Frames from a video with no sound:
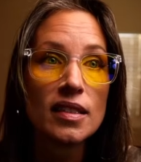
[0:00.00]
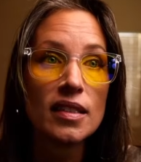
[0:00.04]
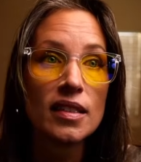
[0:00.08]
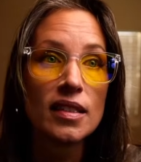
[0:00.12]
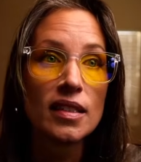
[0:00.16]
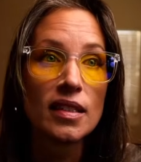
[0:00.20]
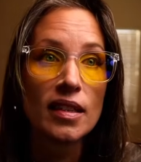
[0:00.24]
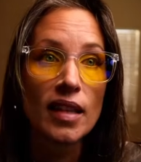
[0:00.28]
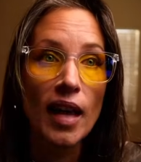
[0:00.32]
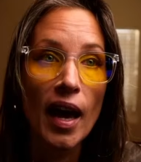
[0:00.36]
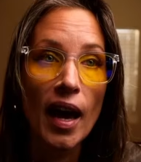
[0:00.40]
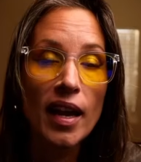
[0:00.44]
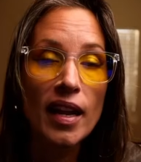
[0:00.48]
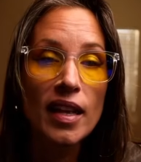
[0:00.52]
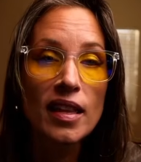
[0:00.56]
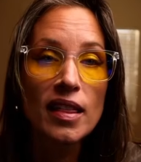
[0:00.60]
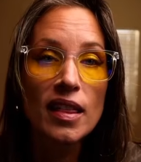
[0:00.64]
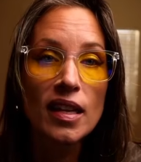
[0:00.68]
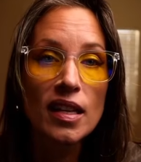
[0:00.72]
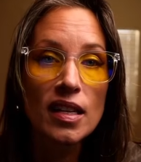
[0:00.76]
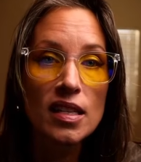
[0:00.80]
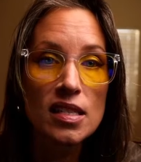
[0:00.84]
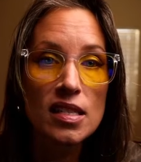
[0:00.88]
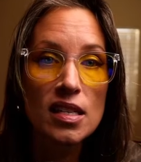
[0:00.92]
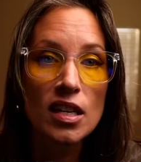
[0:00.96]
That, I
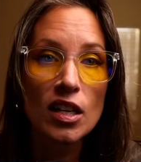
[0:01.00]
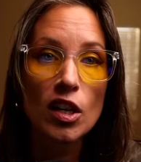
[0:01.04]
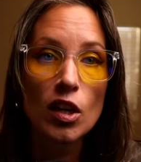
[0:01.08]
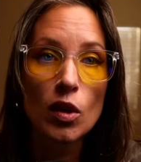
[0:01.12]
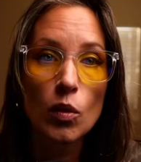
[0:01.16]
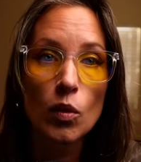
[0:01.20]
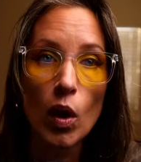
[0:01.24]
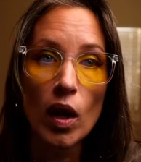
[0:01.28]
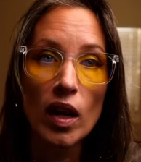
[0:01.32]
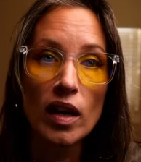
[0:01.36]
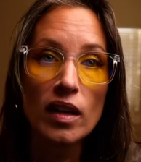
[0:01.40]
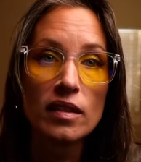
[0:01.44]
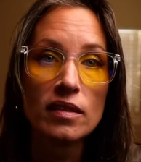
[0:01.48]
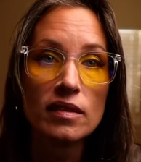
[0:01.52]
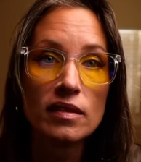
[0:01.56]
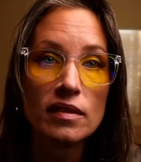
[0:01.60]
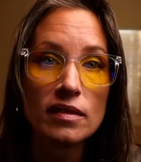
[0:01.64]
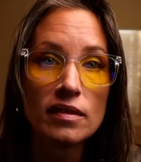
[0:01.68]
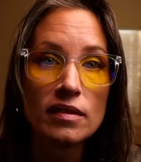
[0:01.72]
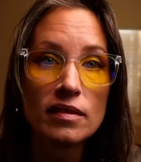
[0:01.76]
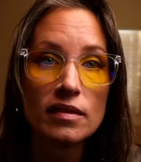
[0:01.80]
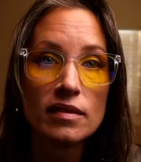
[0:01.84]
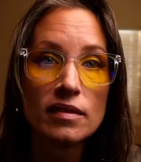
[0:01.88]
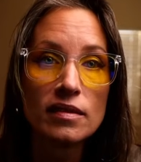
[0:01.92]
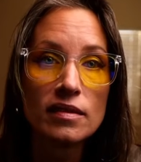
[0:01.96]
think, is a good one.
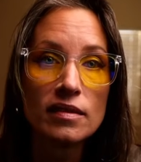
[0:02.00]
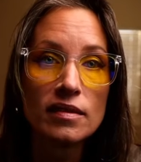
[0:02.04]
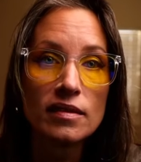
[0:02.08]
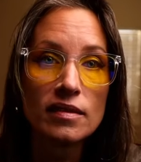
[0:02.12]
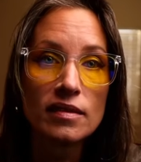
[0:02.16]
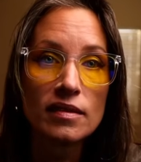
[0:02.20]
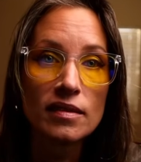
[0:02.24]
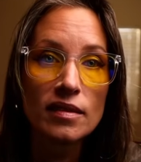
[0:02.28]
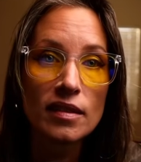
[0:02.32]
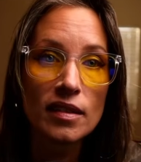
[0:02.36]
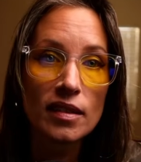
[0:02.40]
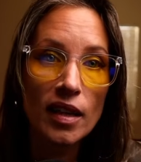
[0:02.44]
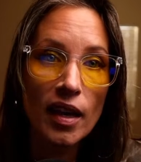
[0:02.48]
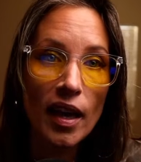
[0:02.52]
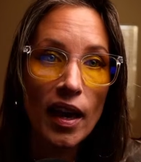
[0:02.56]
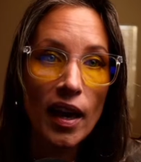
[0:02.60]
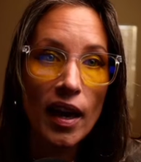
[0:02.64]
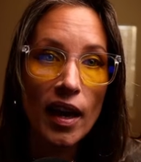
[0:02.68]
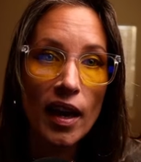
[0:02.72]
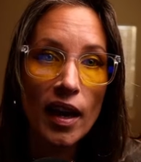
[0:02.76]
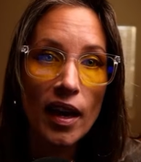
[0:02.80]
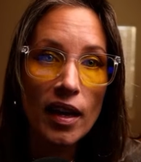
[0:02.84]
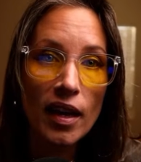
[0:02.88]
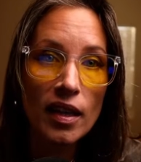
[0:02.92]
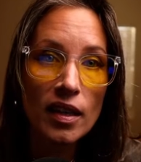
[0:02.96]

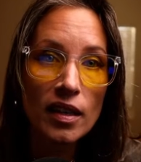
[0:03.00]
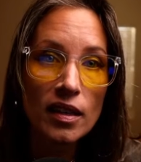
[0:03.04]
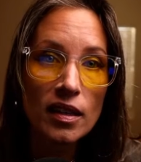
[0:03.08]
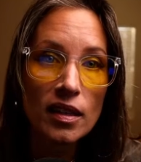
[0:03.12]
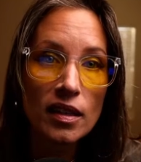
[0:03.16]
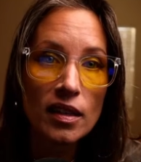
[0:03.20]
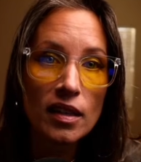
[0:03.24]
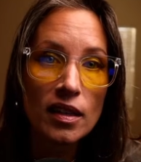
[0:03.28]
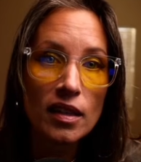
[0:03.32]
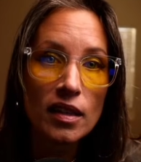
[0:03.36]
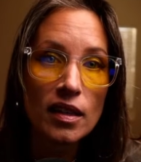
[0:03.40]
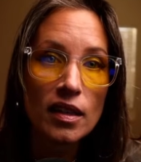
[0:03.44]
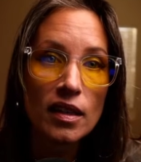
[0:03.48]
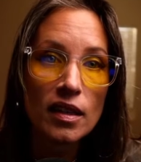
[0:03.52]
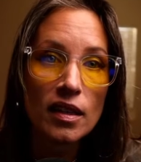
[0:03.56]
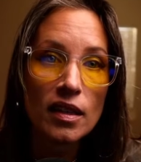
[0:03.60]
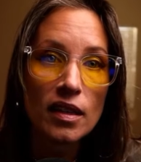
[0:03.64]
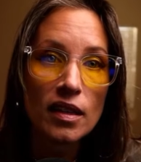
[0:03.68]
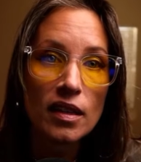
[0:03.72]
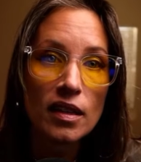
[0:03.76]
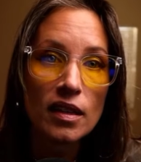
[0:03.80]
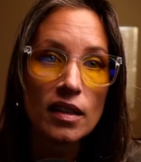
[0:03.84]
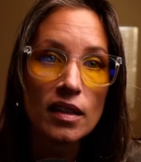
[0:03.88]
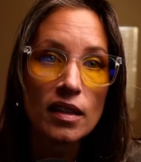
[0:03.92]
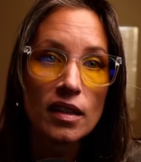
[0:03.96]
Okay.
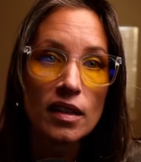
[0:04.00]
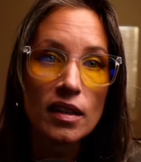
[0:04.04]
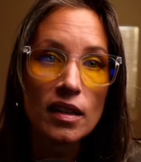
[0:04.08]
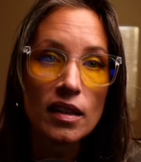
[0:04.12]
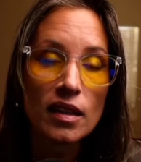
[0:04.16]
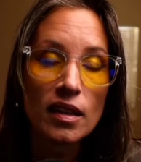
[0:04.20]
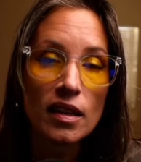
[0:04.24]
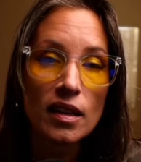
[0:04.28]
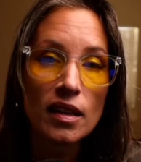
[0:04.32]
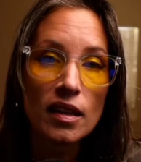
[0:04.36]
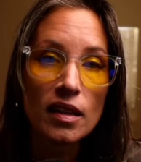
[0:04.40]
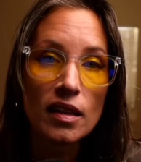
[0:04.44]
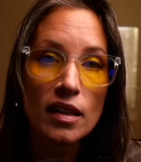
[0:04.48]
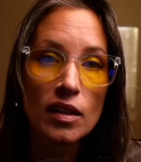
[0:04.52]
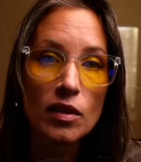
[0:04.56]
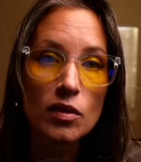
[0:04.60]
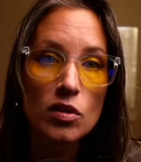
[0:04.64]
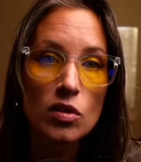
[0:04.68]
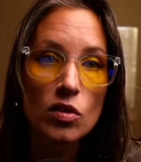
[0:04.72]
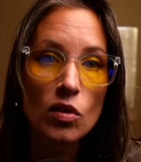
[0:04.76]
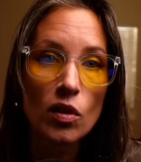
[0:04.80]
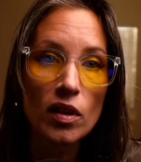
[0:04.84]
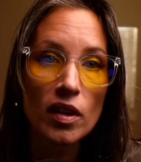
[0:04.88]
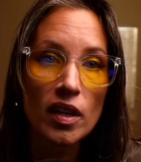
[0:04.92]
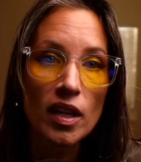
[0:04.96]
A low
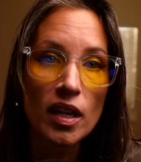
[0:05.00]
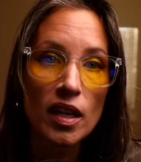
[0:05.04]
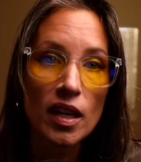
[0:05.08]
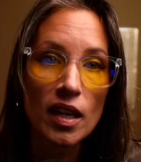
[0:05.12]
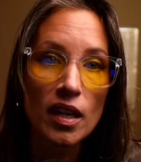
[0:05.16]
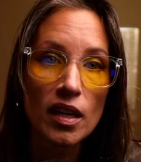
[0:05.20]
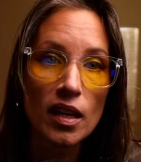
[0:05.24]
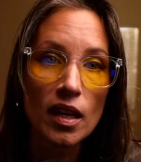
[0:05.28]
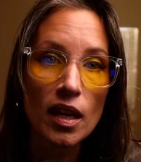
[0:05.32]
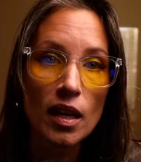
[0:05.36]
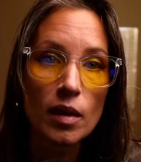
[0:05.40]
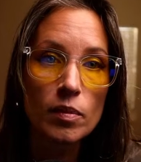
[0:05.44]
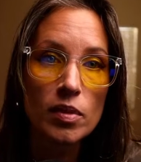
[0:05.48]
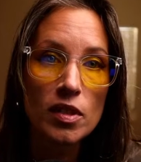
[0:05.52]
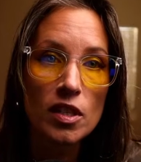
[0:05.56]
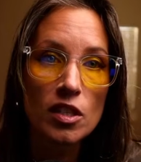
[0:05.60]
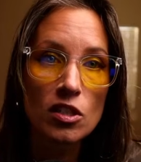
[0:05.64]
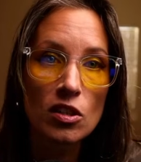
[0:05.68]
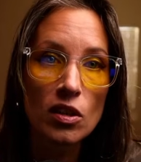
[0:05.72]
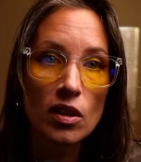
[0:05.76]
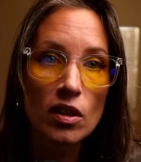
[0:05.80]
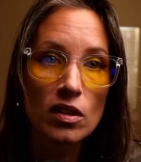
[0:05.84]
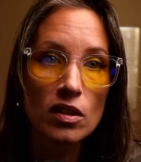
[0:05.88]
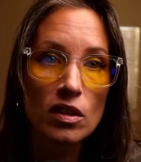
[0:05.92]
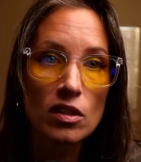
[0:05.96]
score can indicate
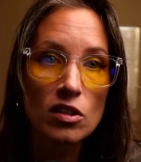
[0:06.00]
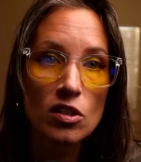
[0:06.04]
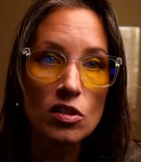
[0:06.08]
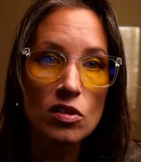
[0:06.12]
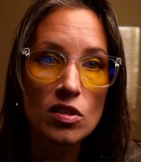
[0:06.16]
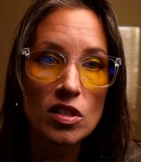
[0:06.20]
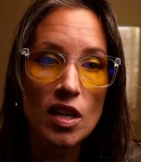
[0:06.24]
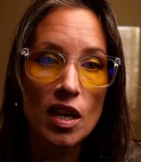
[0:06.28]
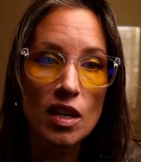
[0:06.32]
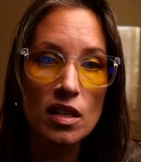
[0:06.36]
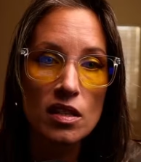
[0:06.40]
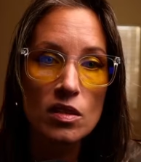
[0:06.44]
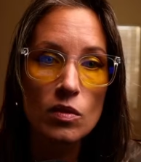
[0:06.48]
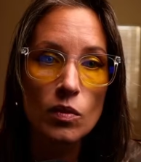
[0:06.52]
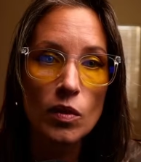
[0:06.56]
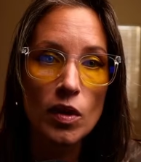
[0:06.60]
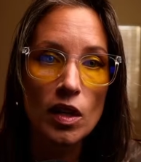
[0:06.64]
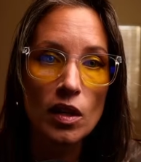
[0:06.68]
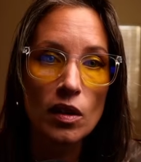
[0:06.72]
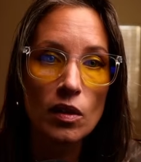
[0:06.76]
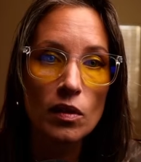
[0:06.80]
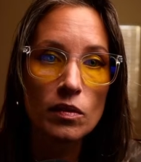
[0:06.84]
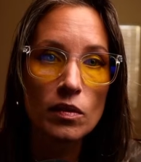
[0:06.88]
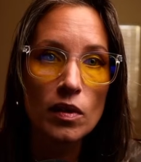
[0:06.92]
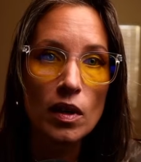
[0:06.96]
potential health issues. Yes, we
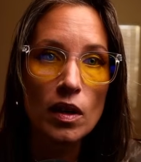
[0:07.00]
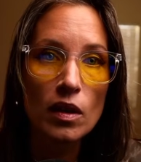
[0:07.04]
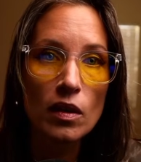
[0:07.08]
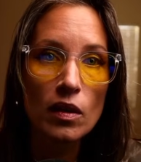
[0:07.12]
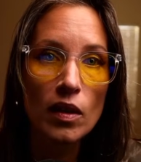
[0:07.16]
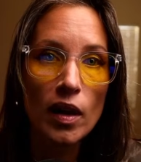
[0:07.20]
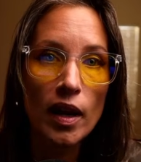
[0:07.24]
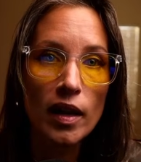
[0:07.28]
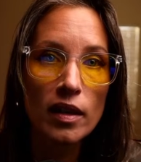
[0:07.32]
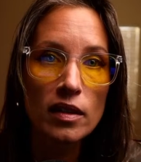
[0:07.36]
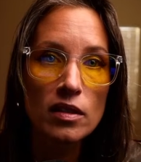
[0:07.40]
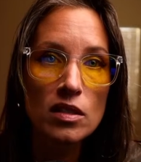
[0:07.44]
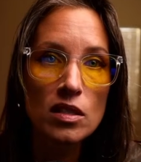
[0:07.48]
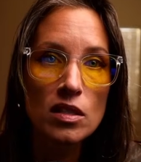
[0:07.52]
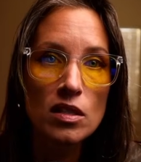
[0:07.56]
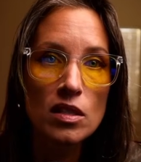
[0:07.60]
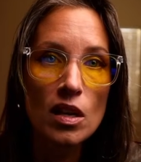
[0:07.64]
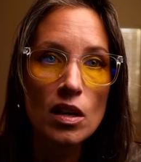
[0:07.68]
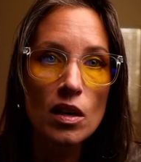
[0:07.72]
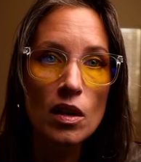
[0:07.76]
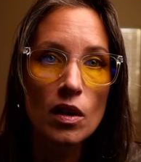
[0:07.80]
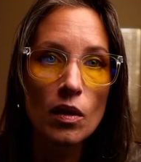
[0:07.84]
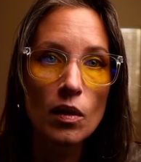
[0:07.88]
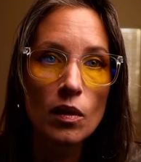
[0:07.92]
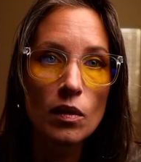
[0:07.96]
know. Okay.
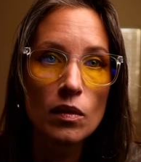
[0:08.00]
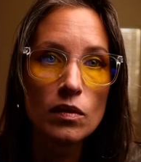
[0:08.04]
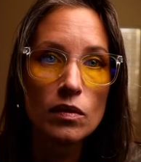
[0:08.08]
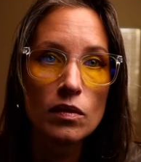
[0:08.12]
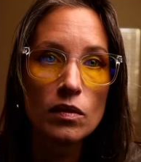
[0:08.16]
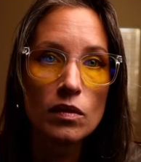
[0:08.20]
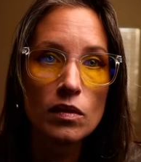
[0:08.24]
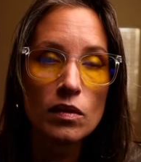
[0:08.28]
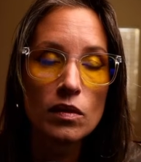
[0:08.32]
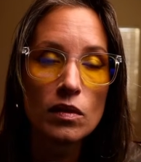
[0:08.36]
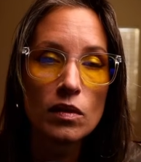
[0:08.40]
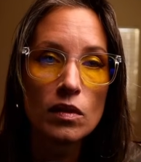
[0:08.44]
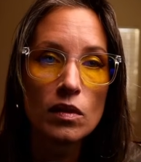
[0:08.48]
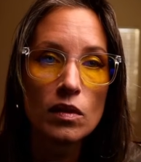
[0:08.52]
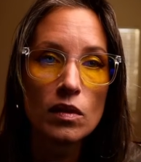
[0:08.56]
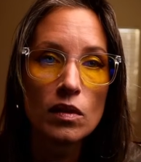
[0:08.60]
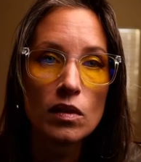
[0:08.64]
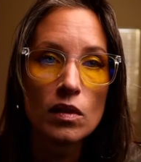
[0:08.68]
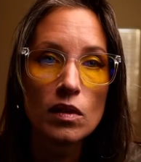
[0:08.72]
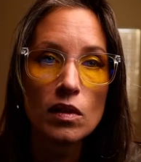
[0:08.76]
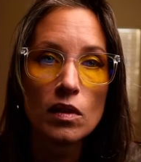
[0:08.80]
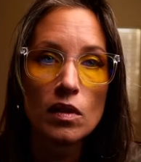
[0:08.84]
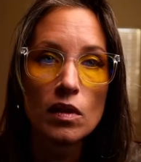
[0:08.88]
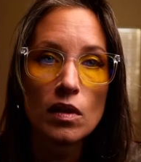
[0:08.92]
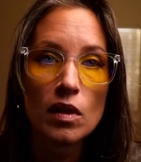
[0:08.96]
So
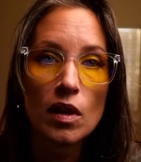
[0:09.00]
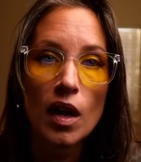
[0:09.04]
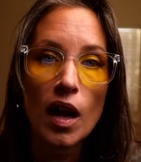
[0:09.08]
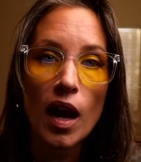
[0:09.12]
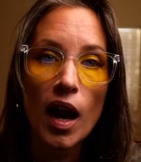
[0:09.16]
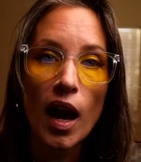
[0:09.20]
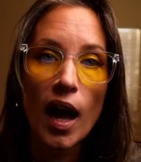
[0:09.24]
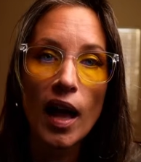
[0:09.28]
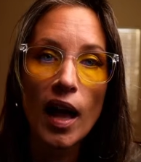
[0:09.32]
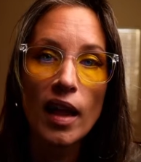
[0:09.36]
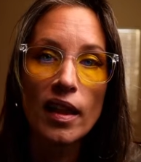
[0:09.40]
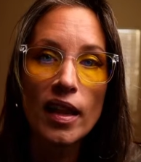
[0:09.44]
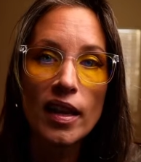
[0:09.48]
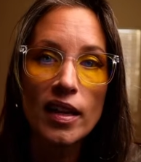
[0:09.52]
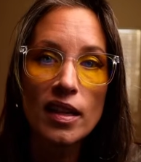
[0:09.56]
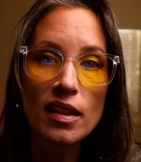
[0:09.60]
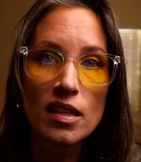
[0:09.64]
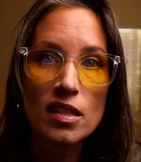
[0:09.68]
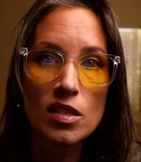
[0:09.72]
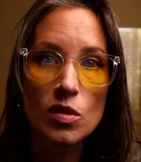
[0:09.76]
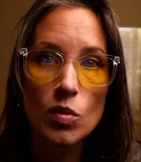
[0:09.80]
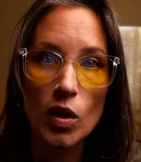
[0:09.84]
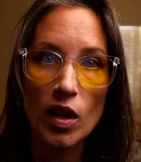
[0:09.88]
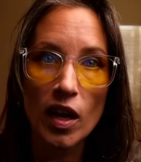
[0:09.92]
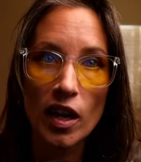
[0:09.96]
I like
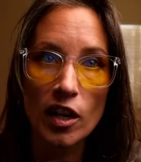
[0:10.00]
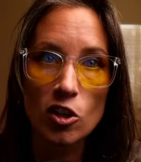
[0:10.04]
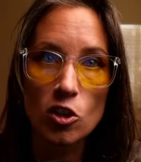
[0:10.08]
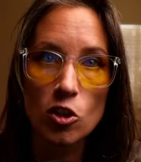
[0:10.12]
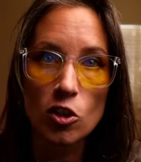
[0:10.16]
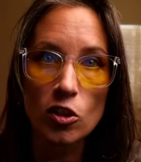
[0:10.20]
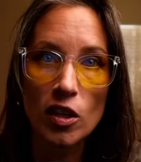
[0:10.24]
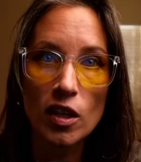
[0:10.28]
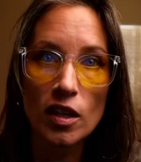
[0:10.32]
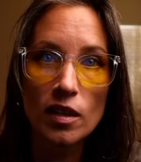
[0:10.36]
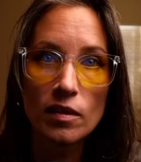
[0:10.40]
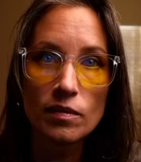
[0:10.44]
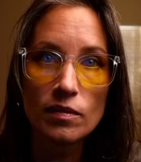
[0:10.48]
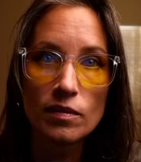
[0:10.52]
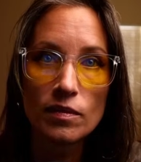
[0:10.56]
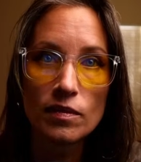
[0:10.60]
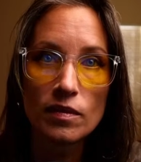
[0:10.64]
this one, actually.